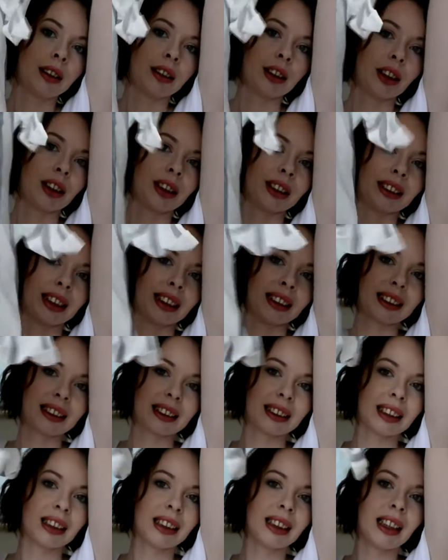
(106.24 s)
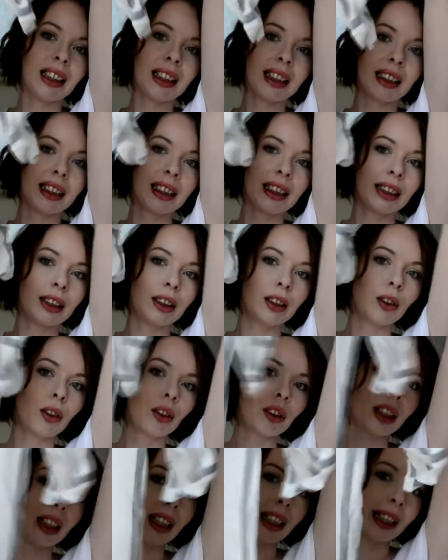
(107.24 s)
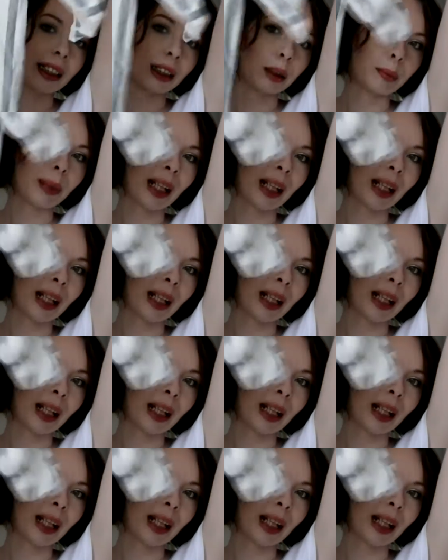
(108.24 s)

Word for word: So you can see it's slightly longer at the